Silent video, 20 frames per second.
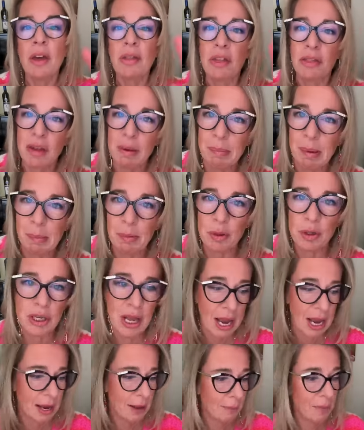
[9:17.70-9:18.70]
other thing people
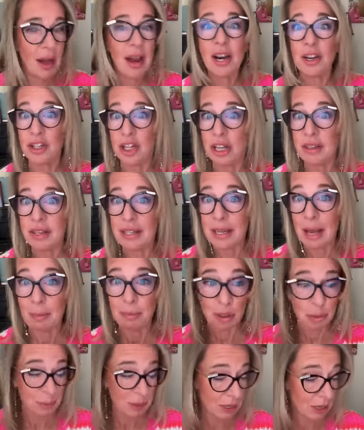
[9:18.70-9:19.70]
say, actually this
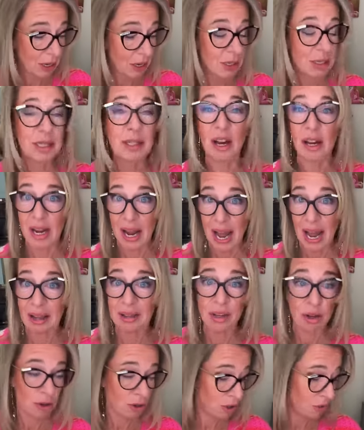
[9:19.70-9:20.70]
happened to me last night
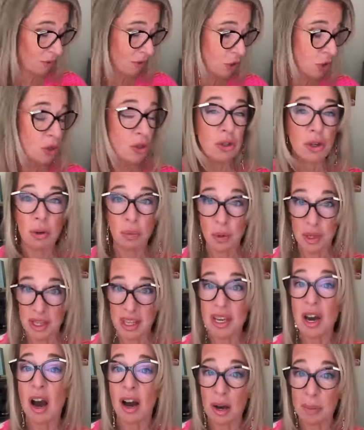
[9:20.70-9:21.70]
at the Oxford Union
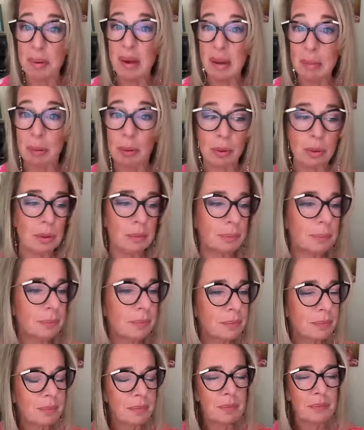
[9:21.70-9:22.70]
with young people.
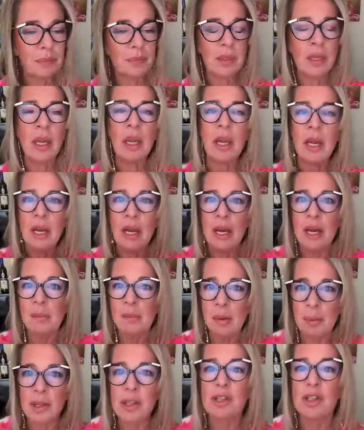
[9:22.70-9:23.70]

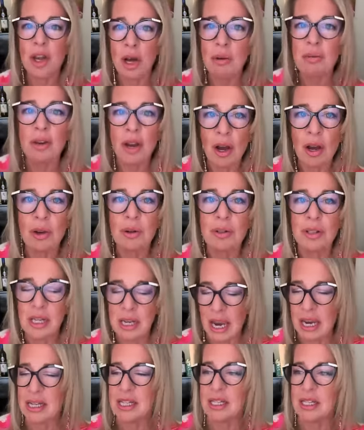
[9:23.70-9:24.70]
People that don't know the
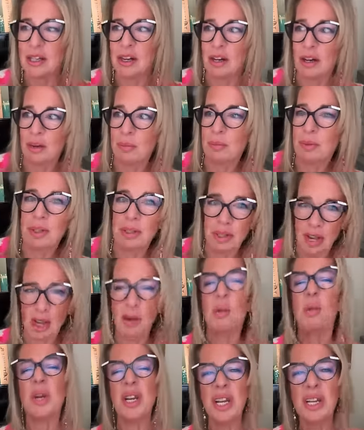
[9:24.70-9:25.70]
Katie's Arms
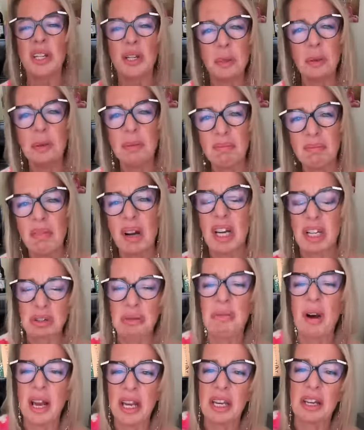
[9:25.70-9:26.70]
like we do,
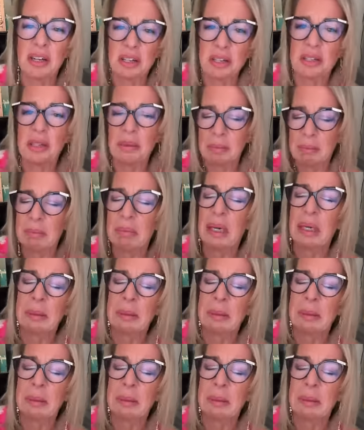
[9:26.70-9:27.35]
us regulars.